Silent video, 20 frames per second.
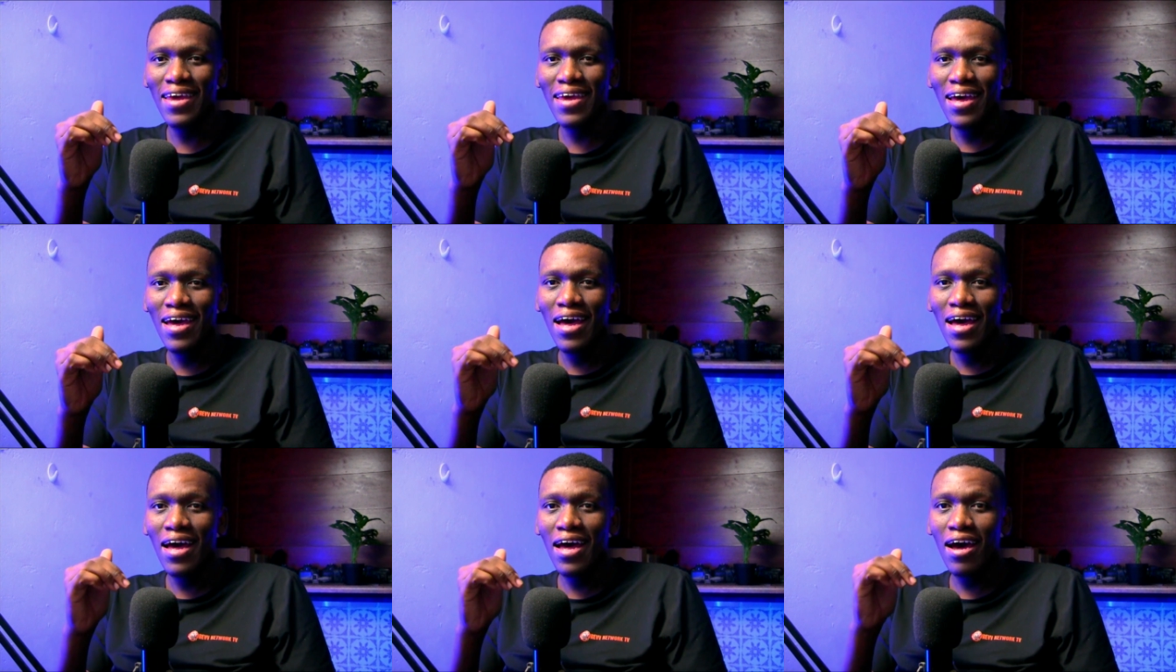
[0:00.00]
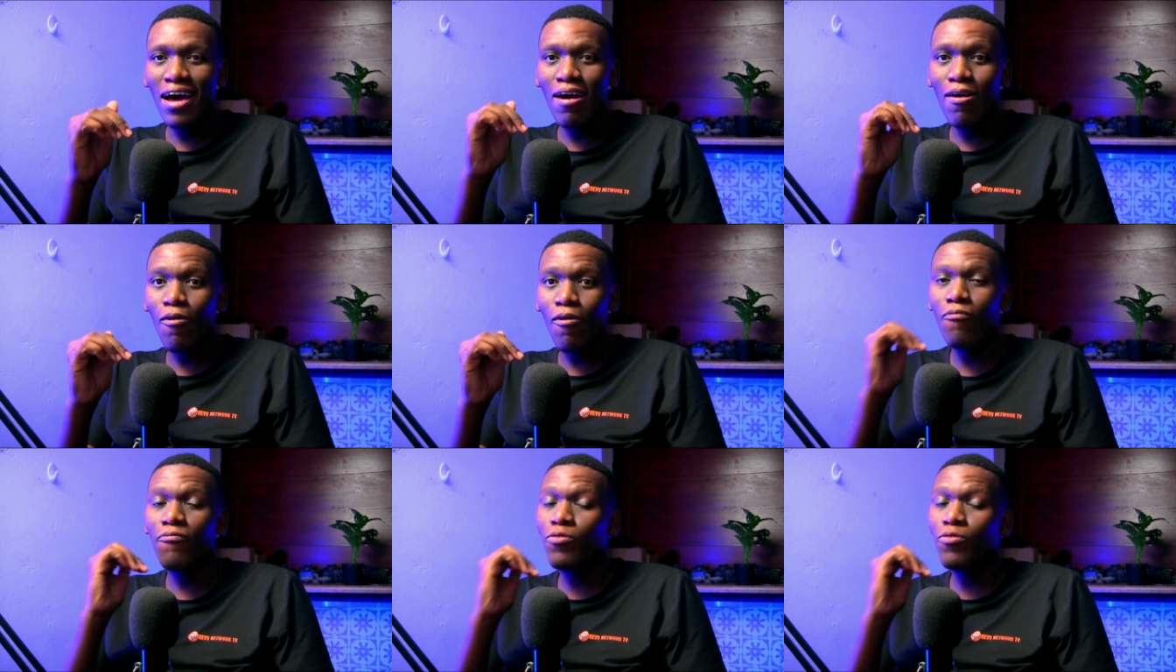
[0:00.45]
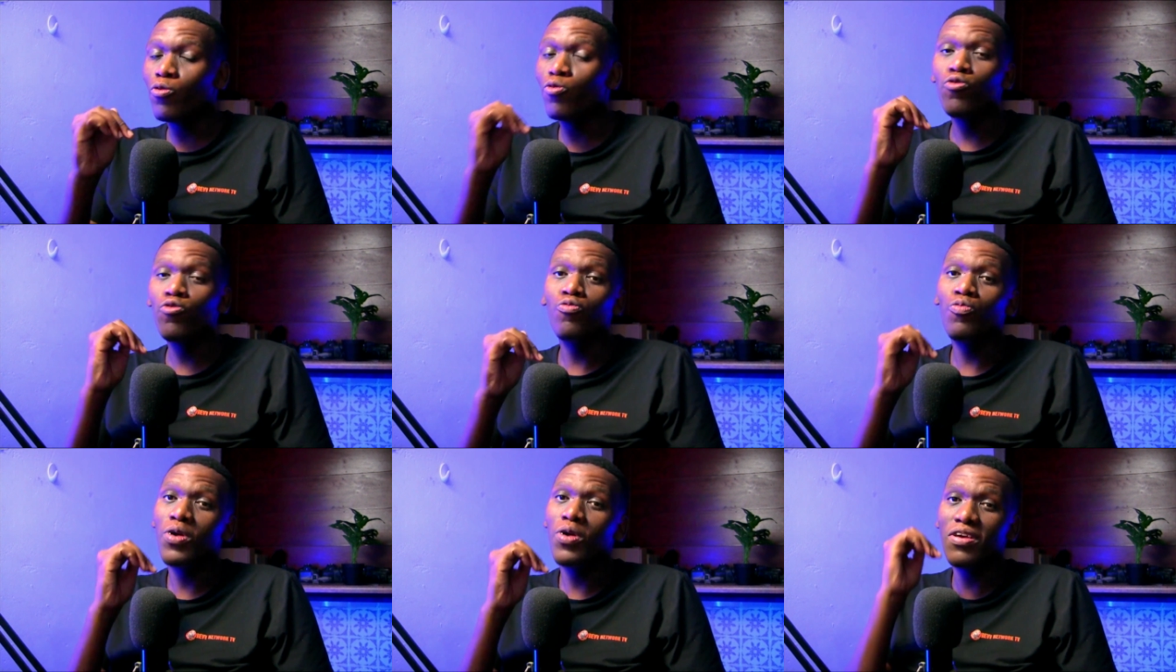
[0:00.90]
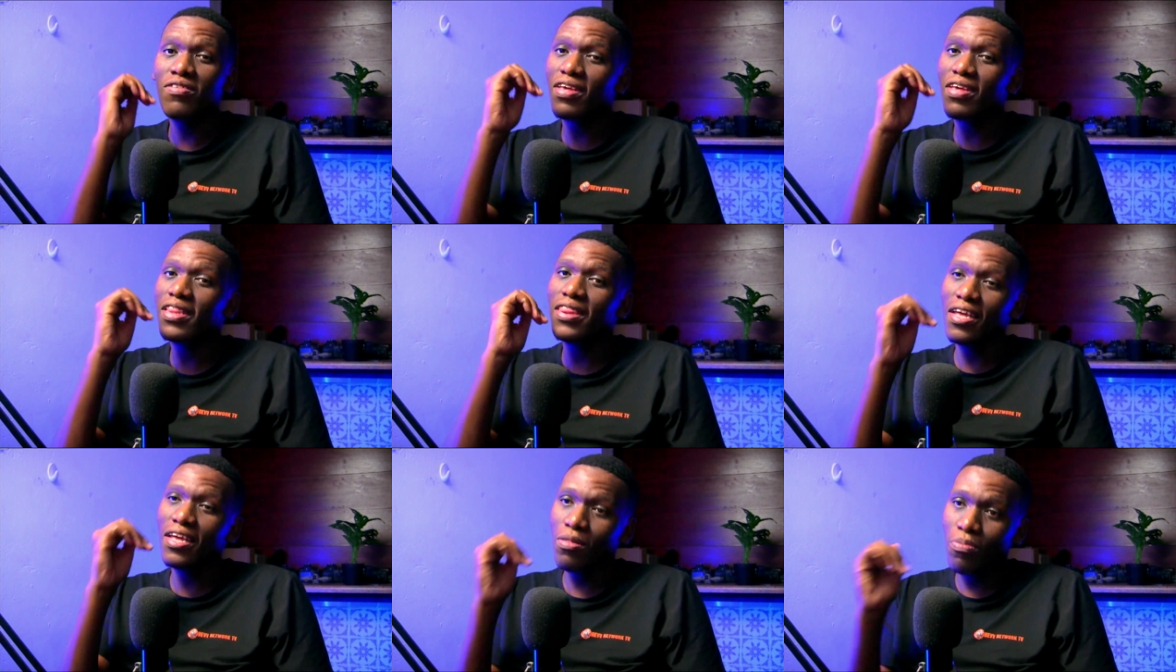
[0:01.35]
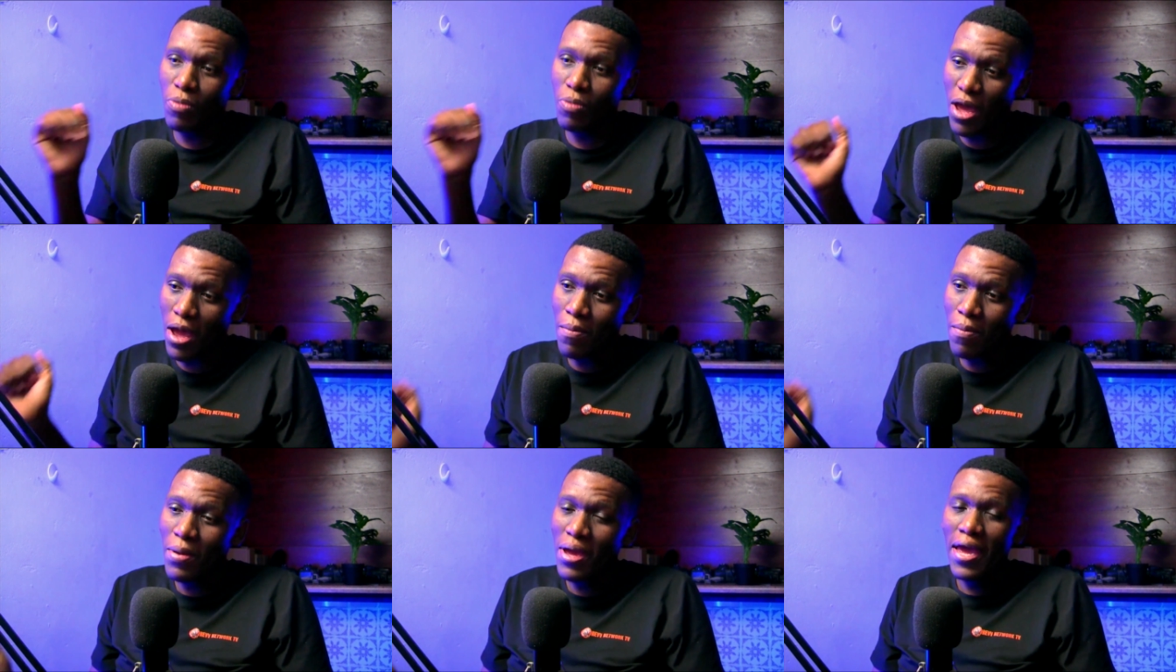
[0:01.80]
of those boys at that time.